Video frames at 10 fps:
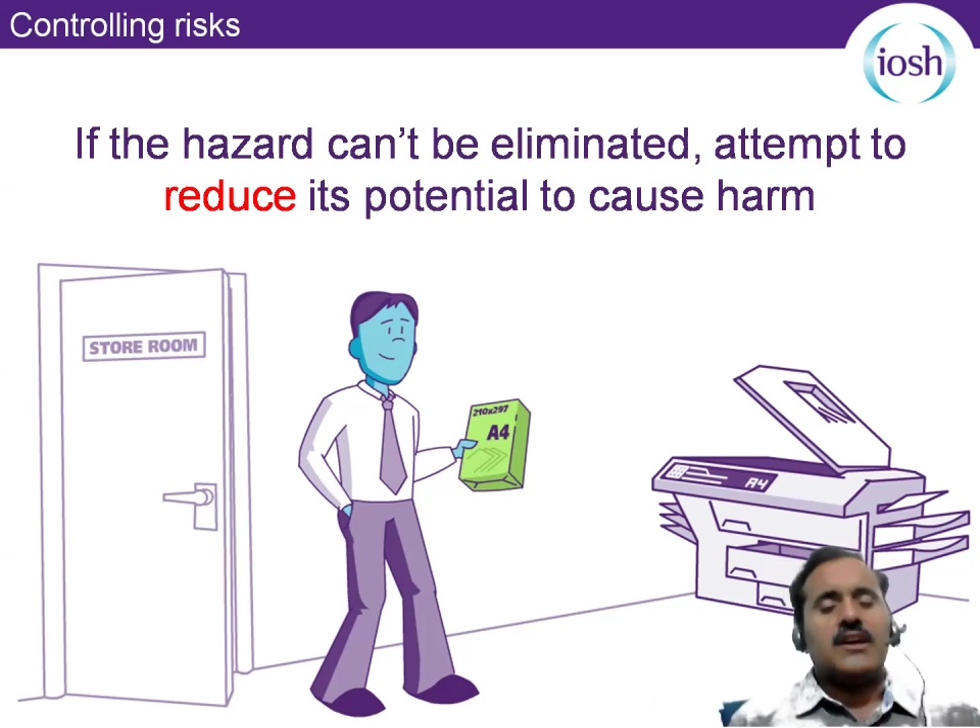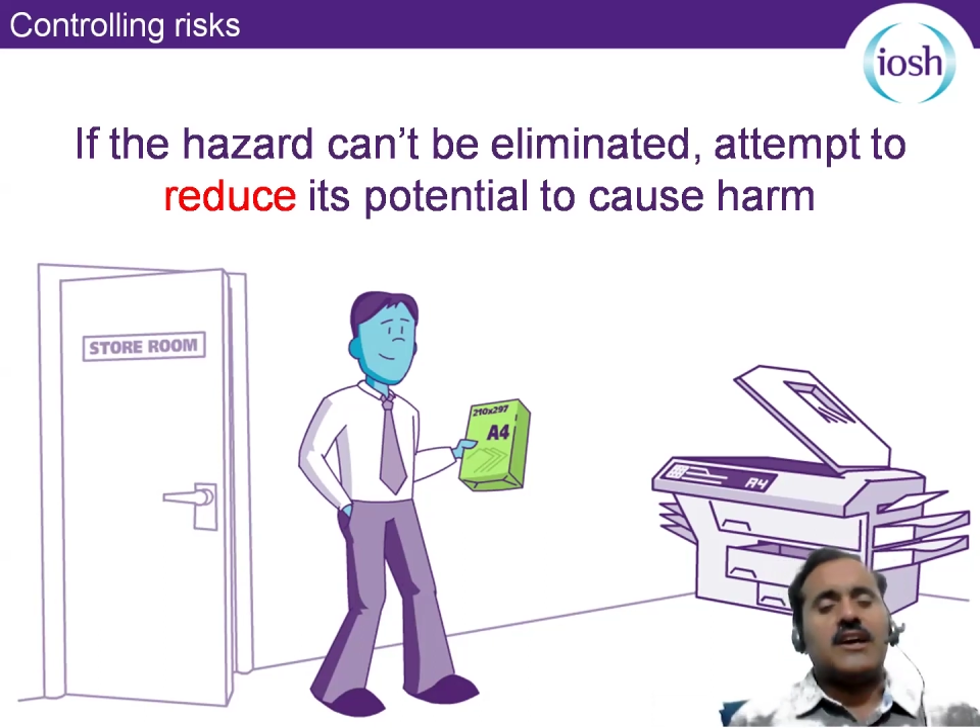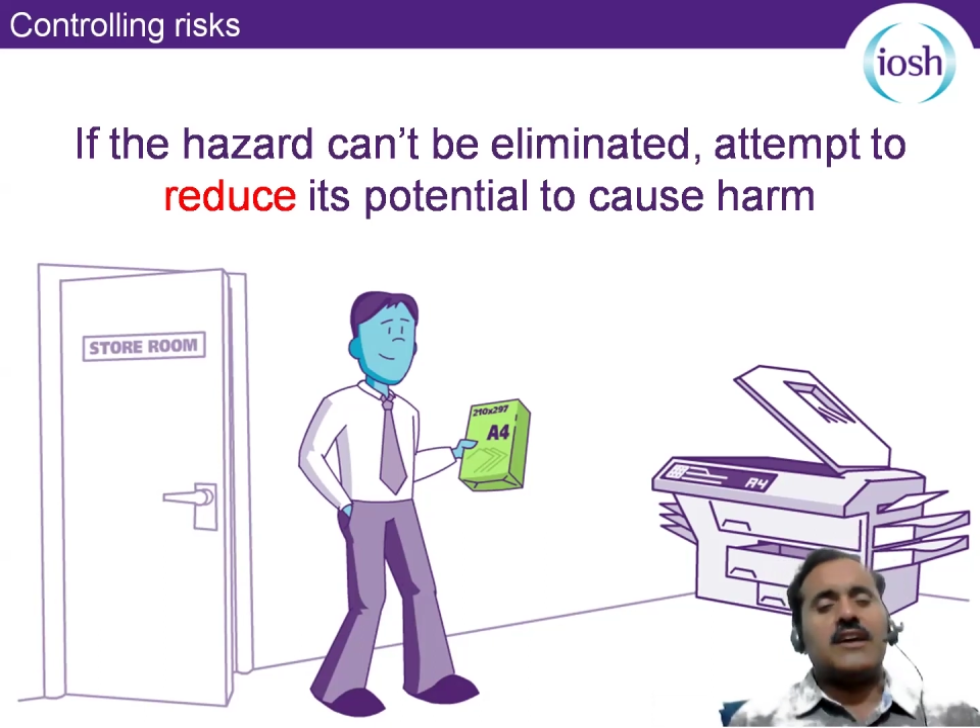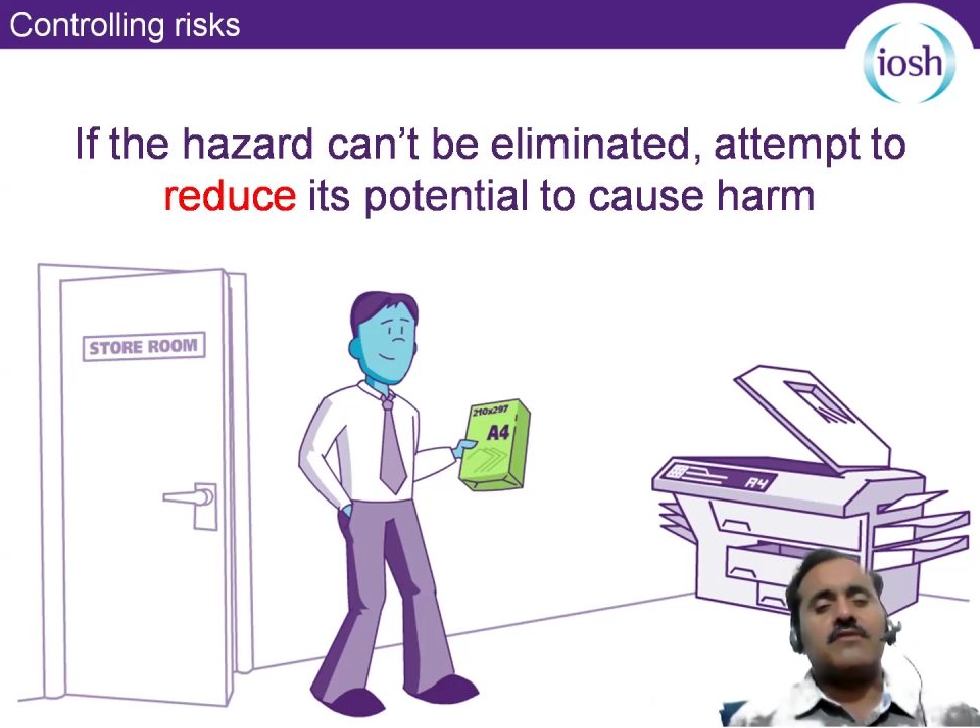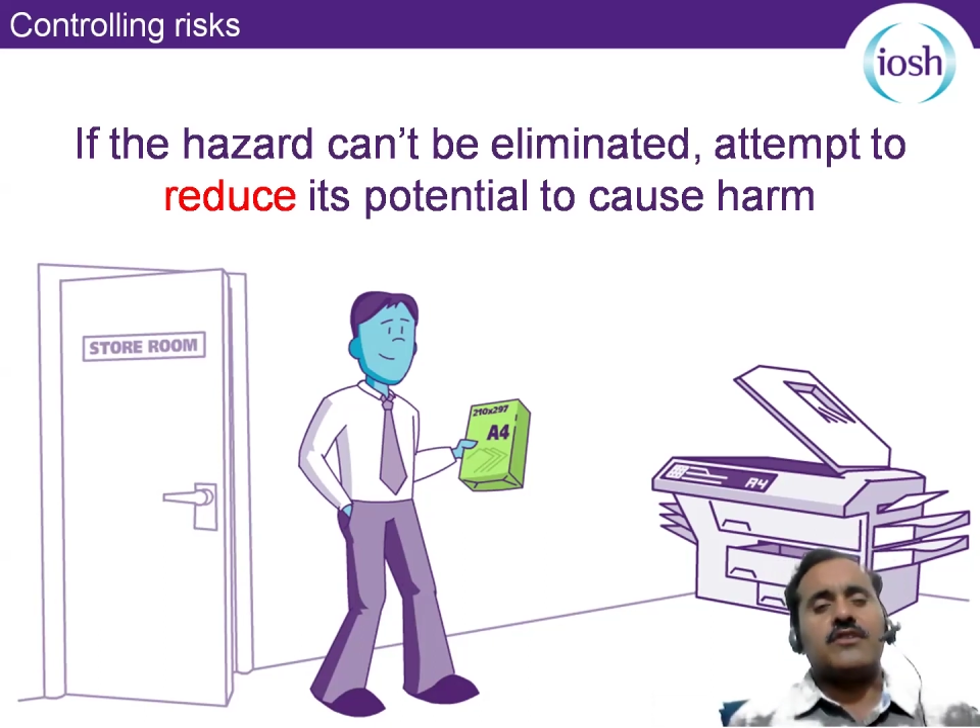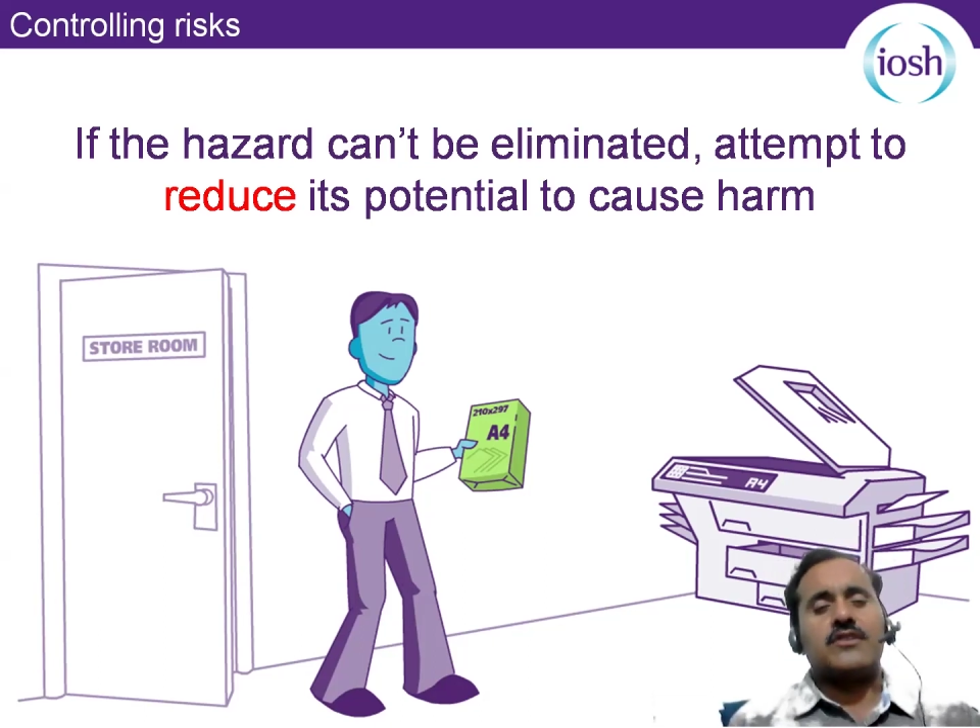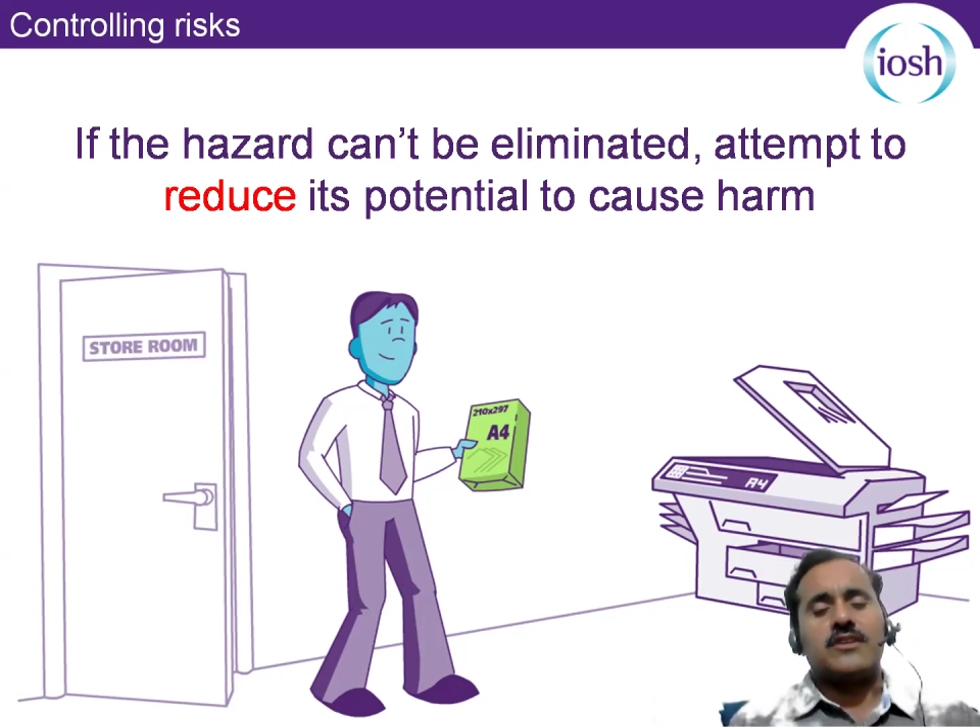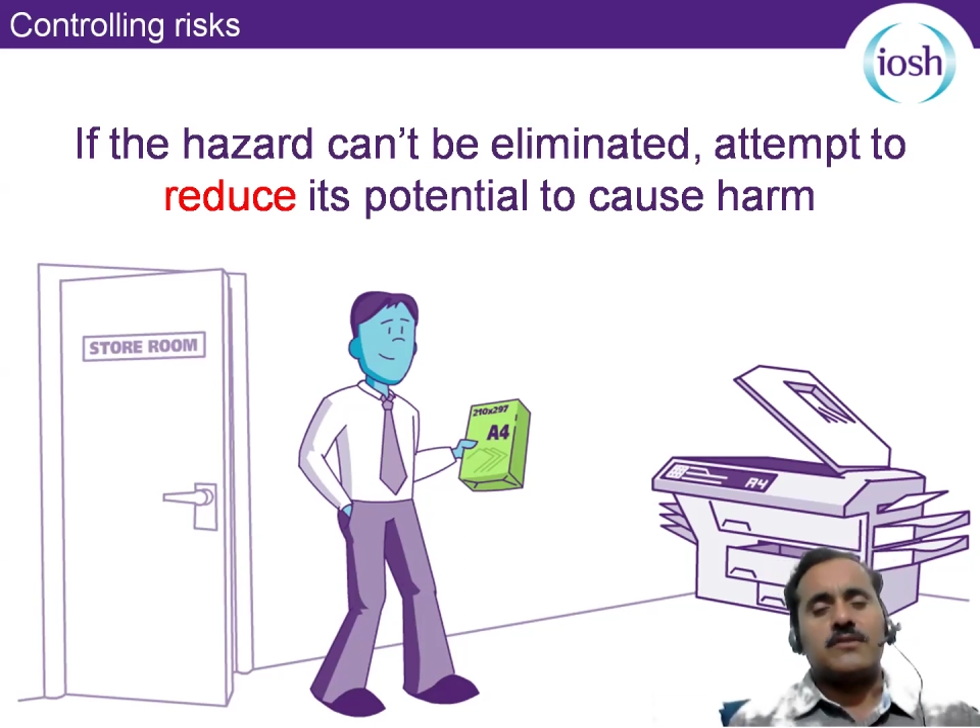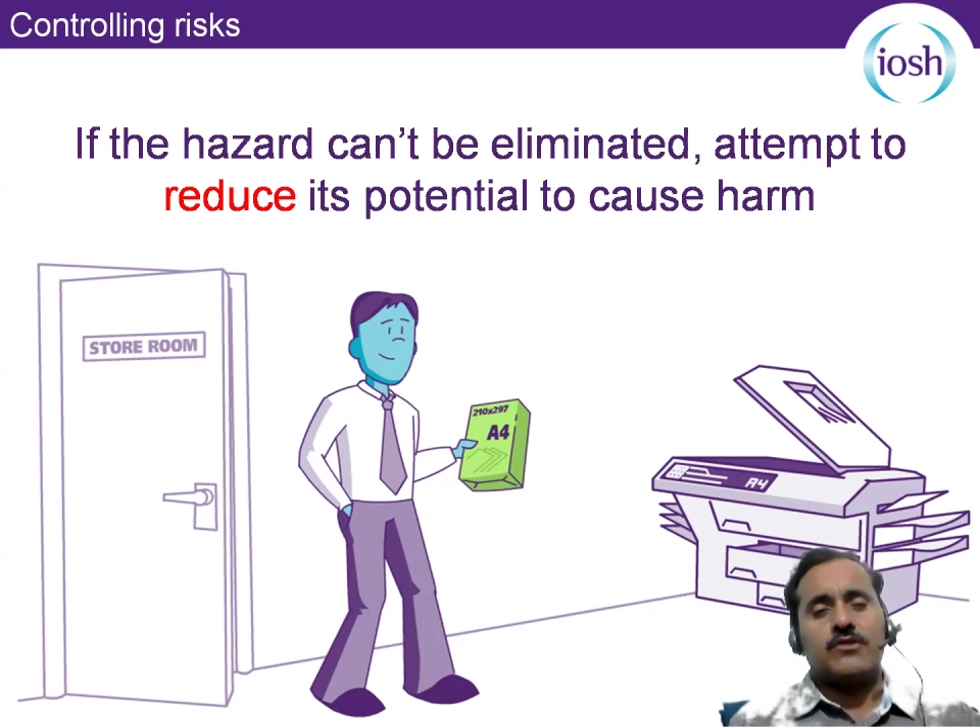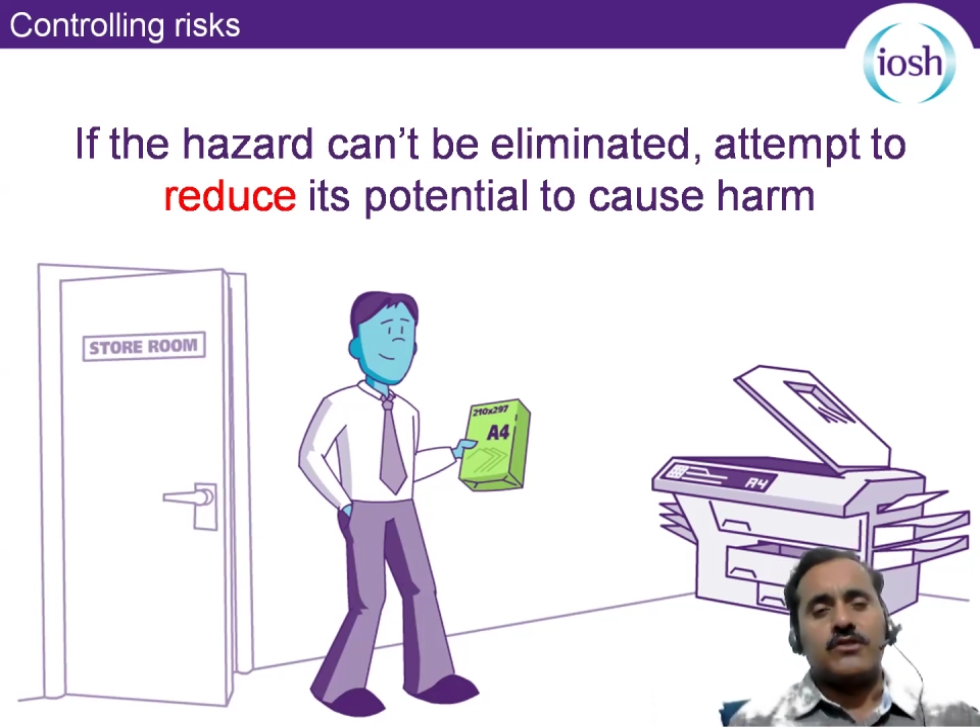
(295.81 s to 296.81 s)
And
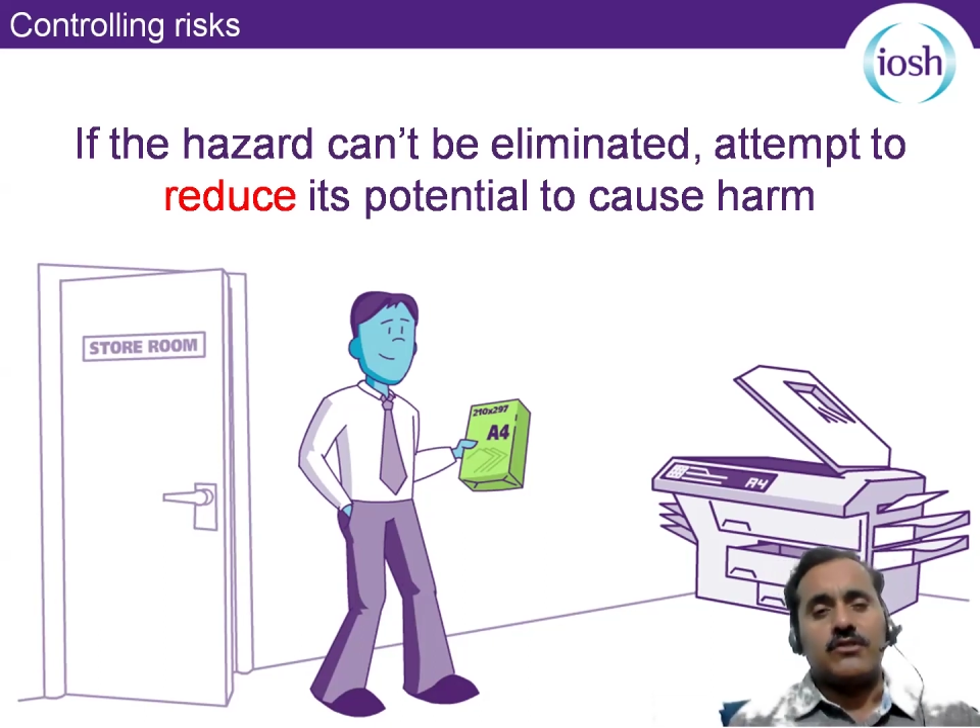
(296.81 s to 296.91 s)
furthermore,